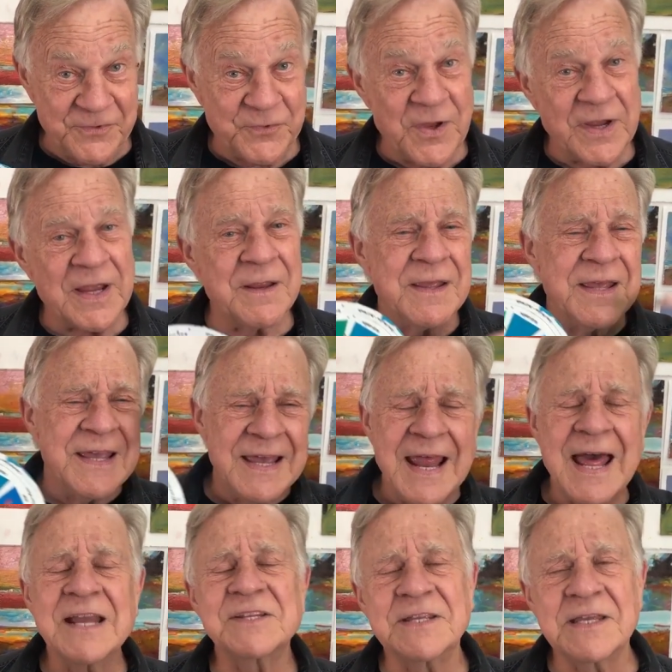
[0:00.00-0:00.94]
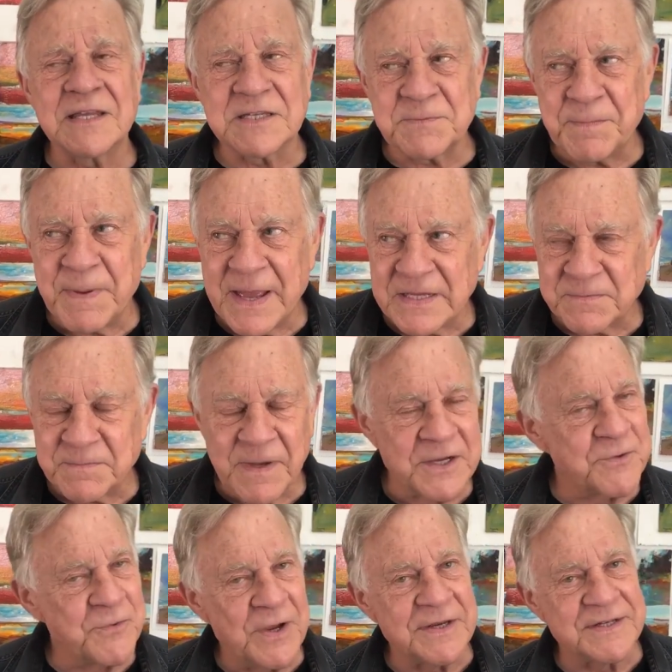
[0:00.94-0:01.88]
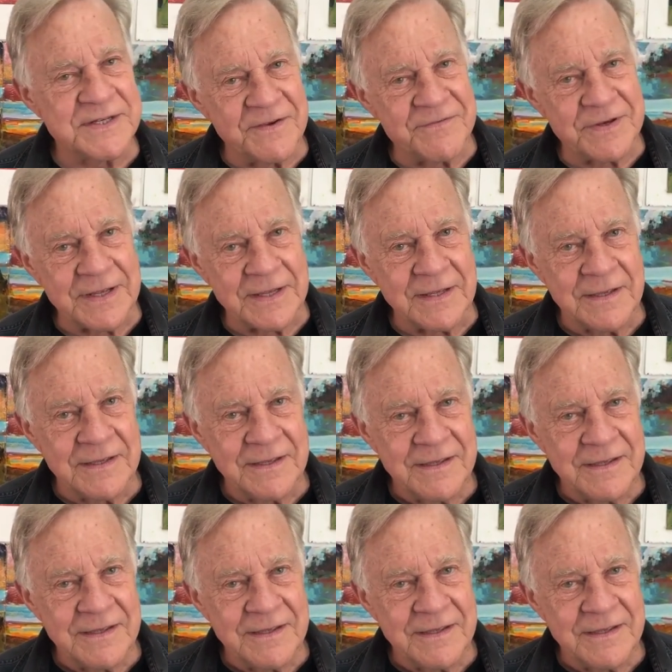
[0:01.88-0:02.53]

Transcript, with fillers: So I can actually expand my creativity